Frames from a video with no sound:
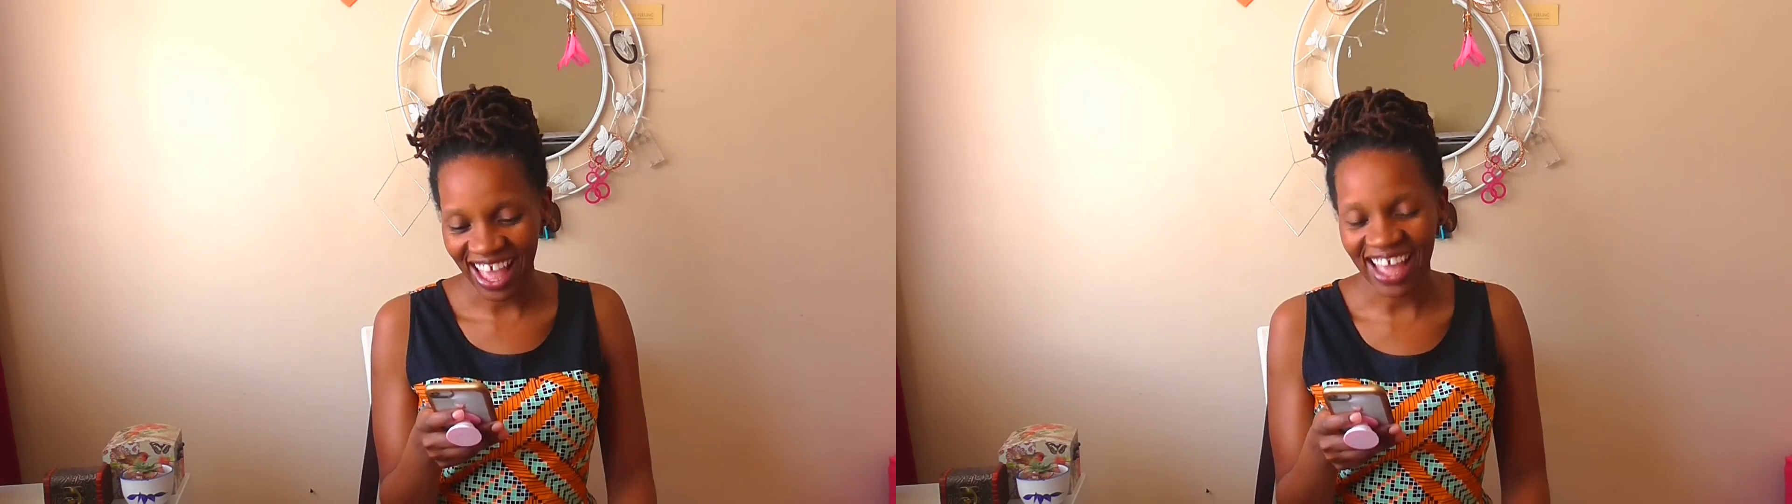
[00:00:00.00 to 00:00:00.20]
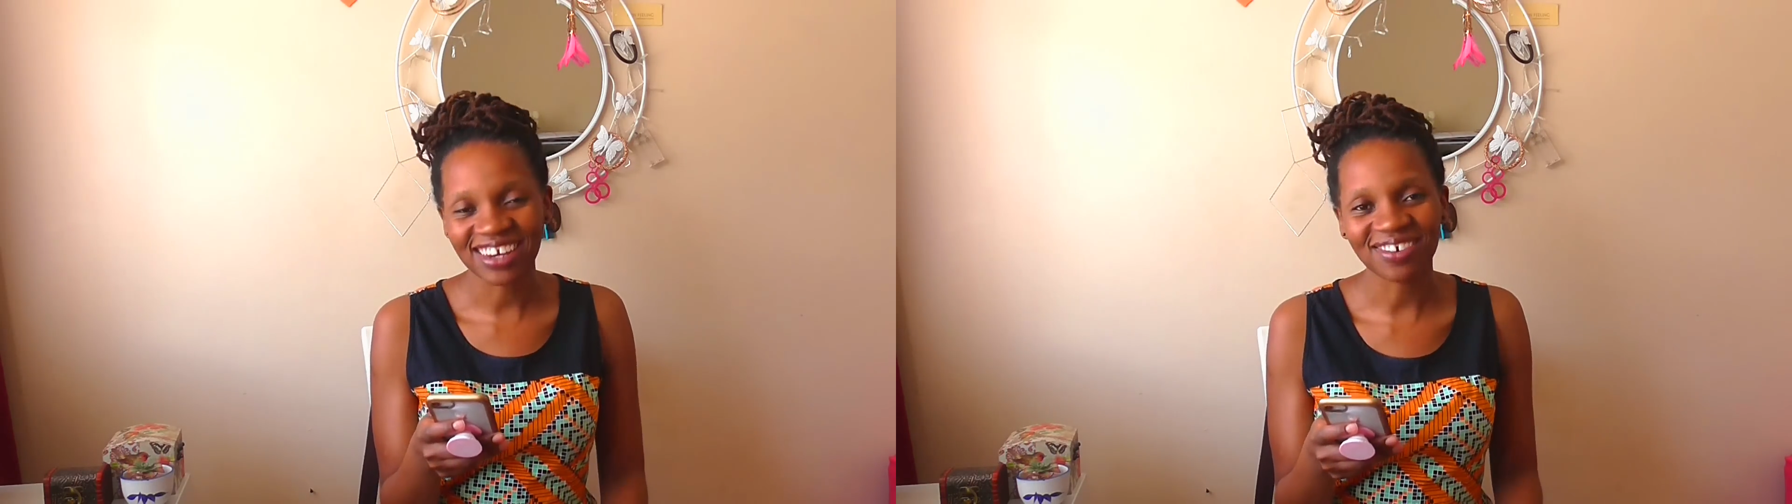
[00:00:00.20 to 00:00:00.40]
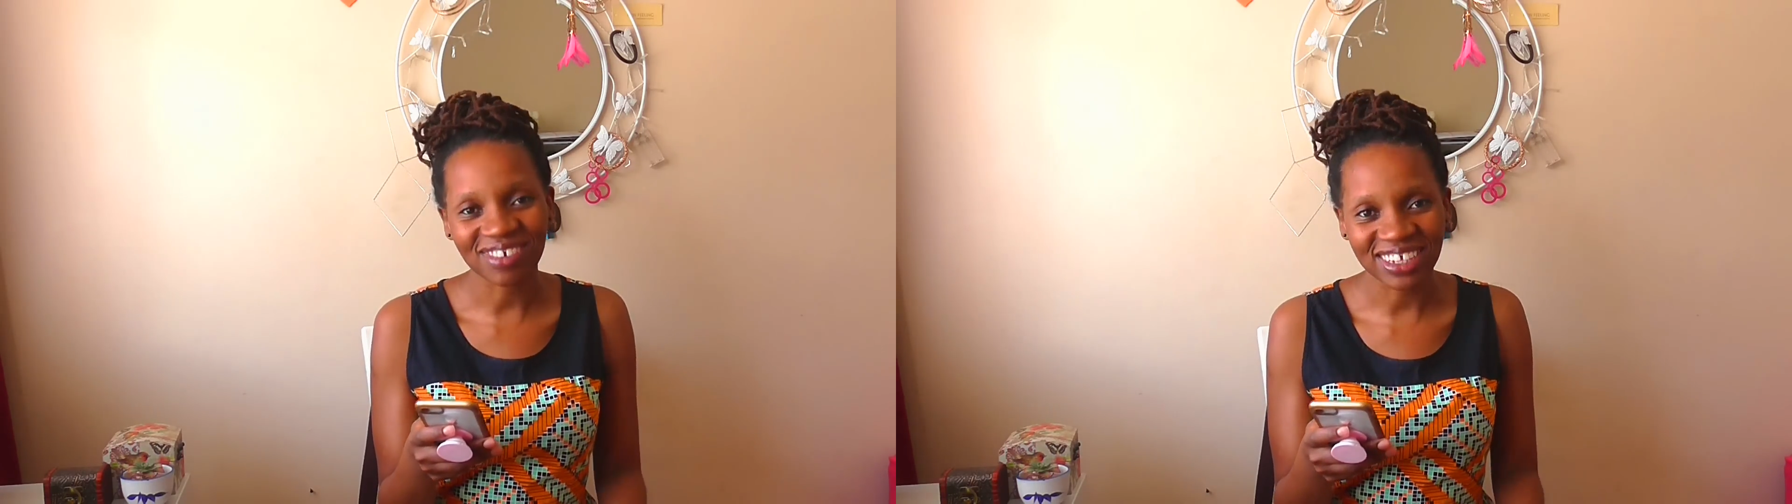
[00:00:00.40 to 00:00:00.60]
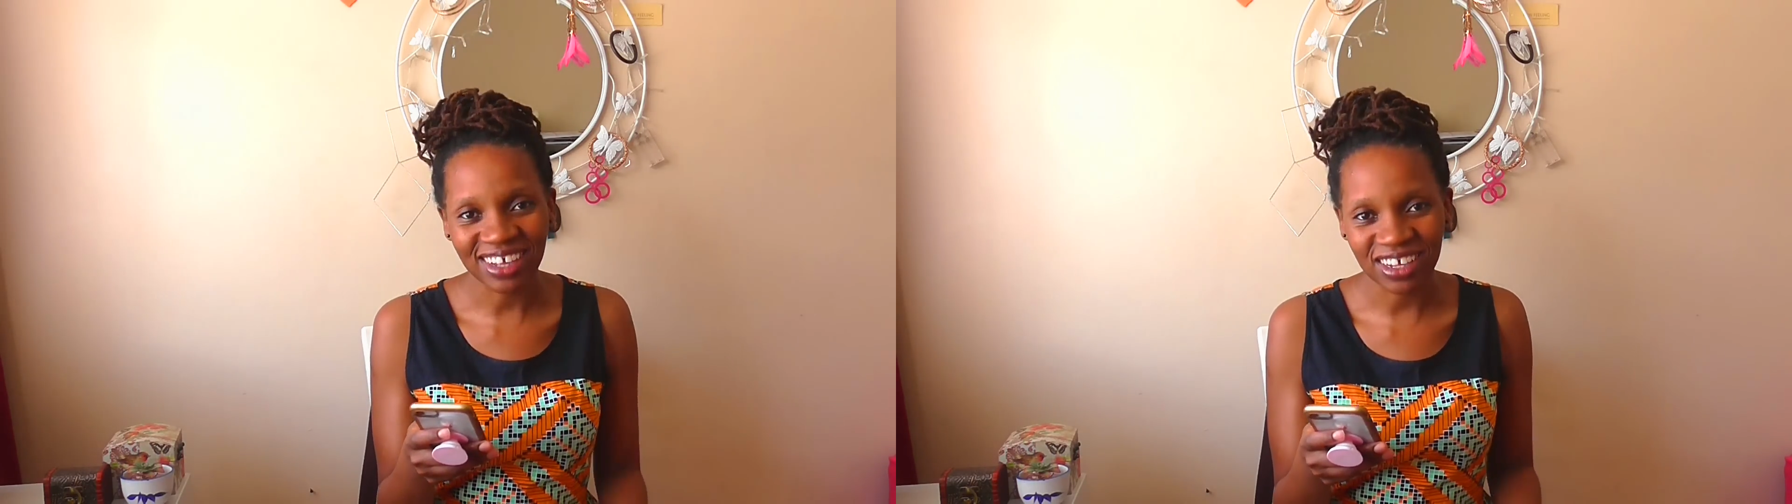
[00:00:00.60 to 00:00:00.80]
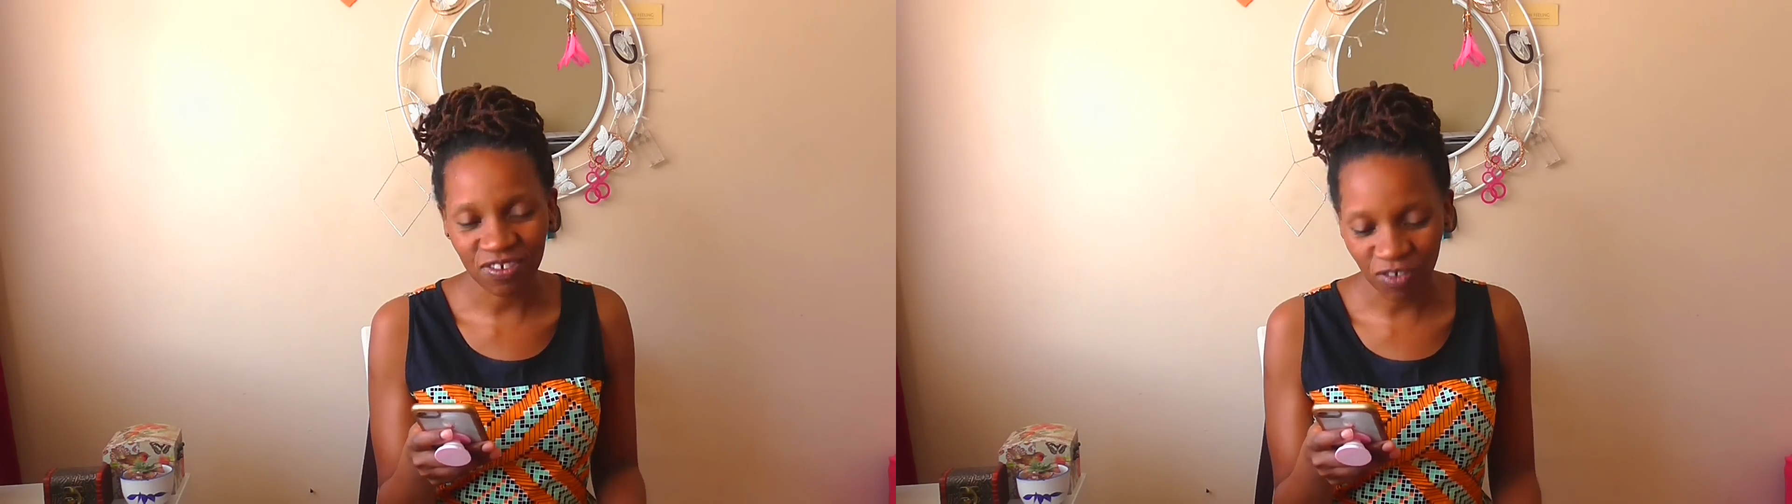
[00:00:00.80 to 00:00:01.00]
And it
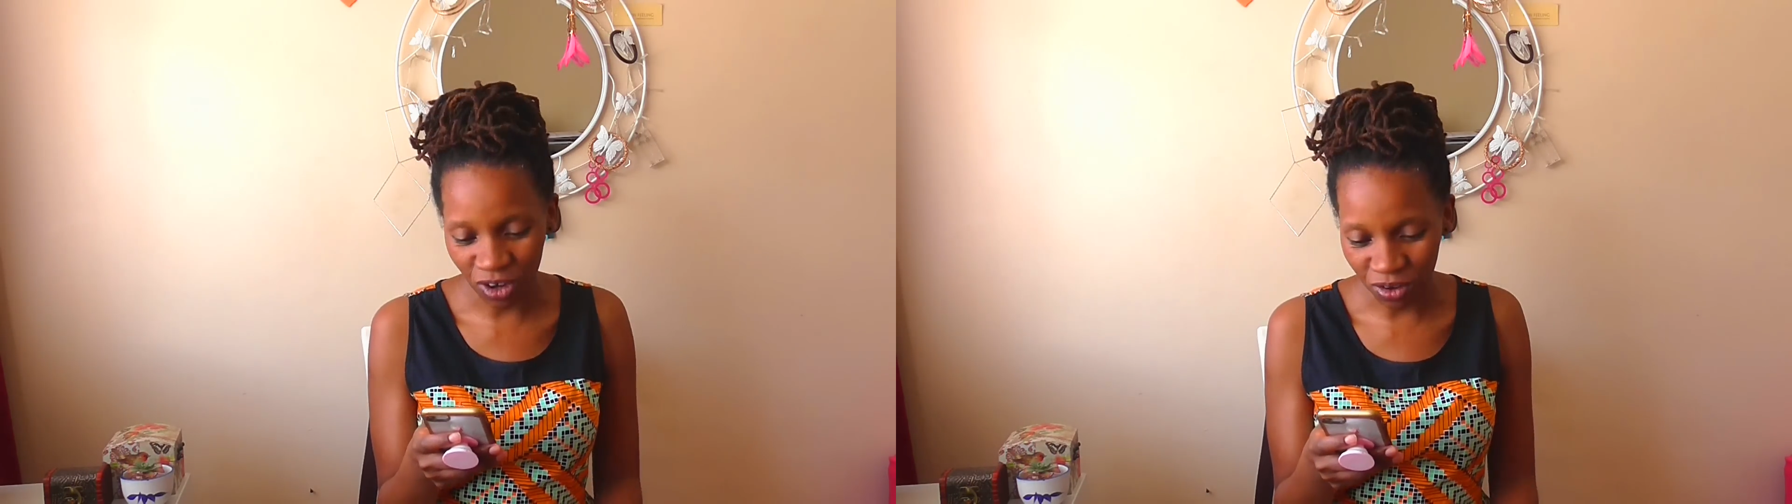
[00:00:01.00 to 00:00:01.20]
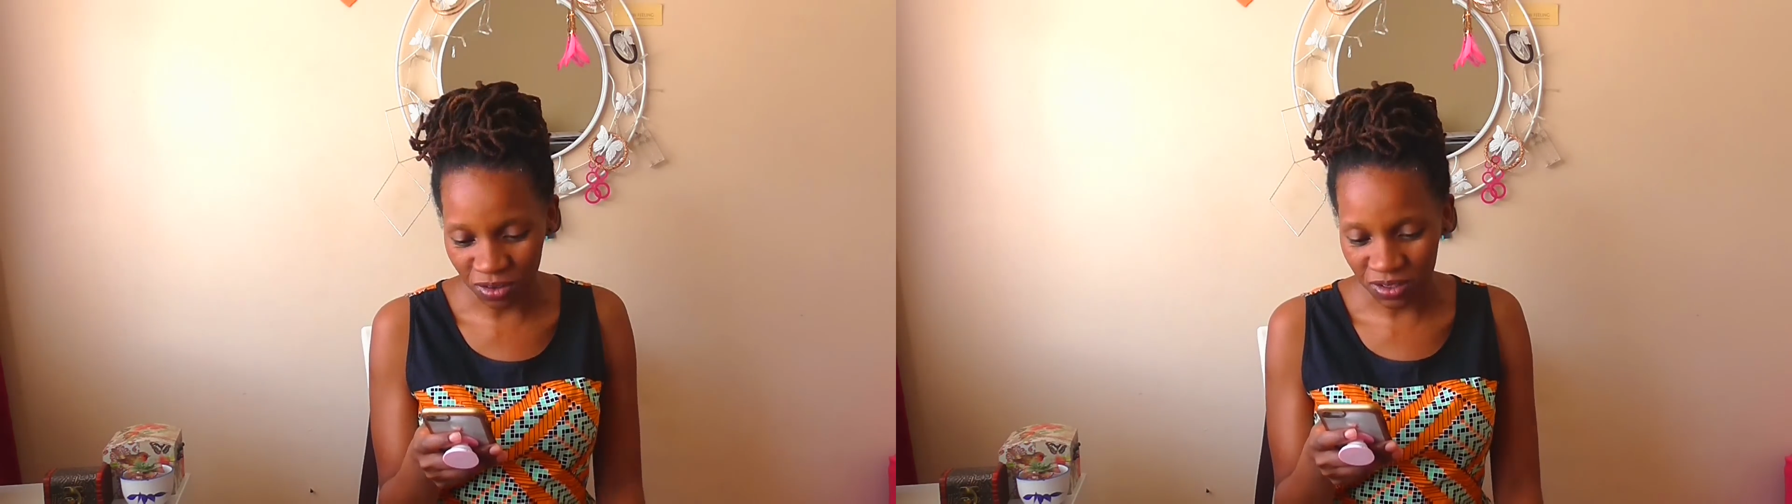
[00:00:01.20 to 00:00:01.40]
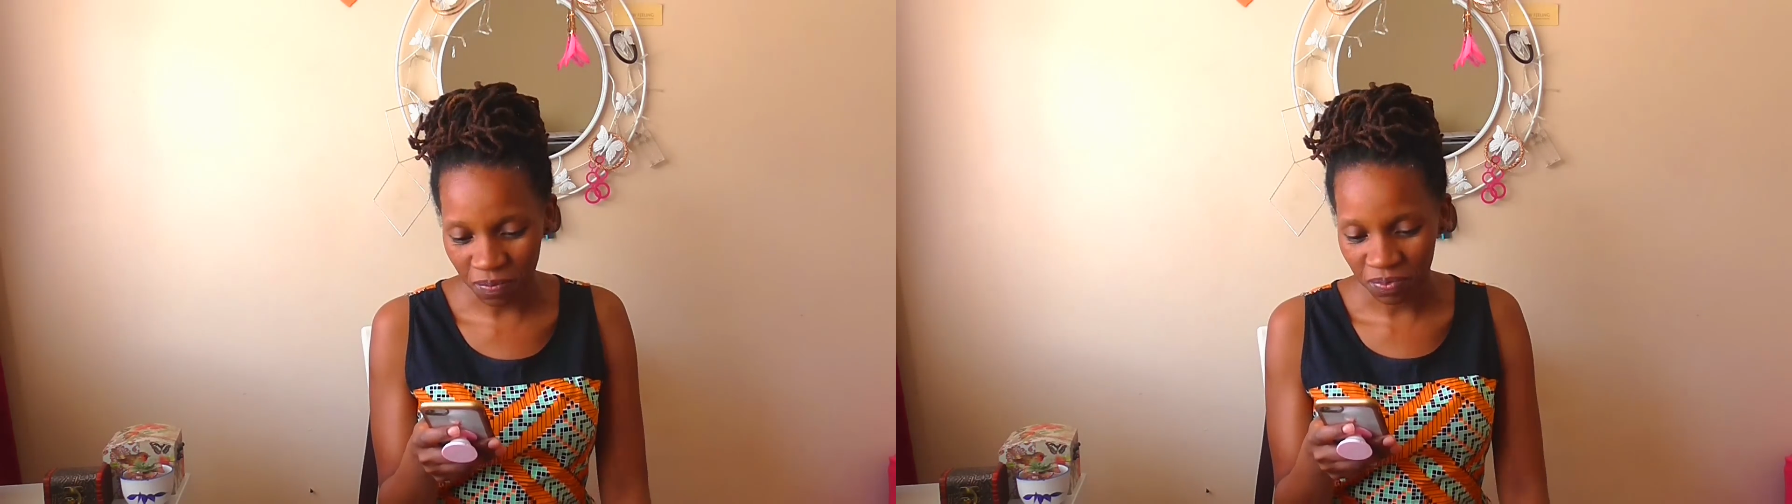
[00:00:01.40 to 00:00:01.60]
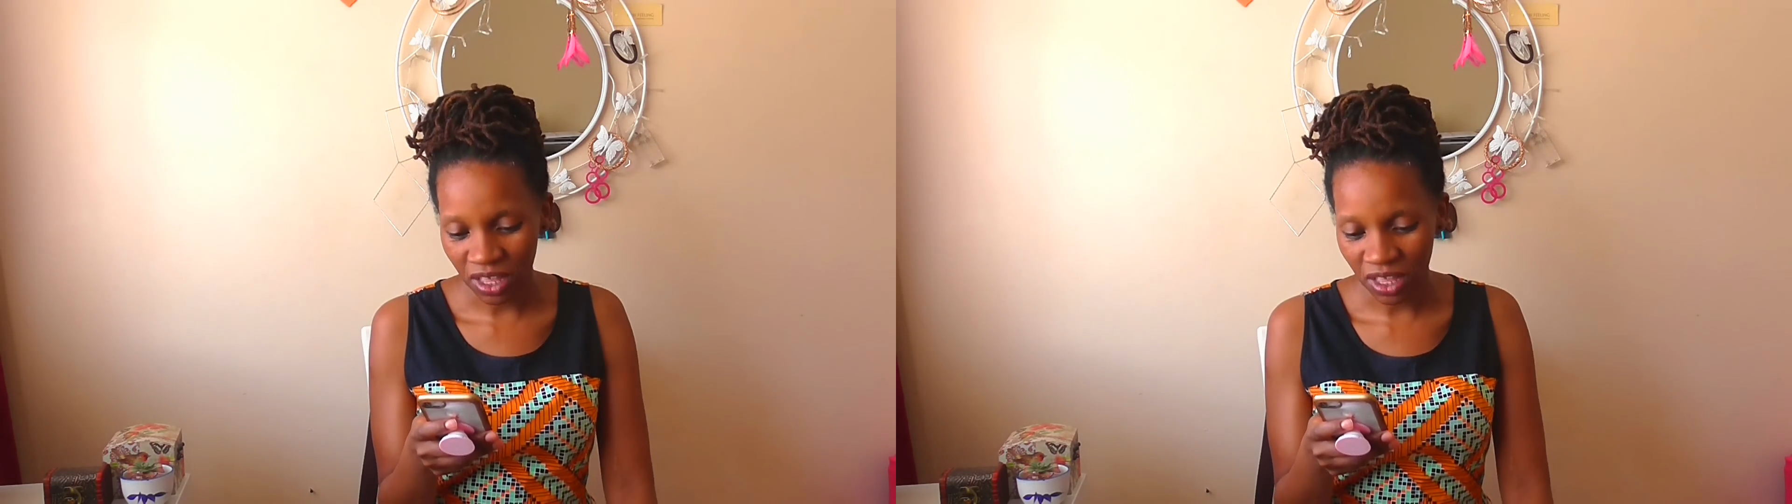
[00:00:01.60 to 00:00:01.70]
reads as follows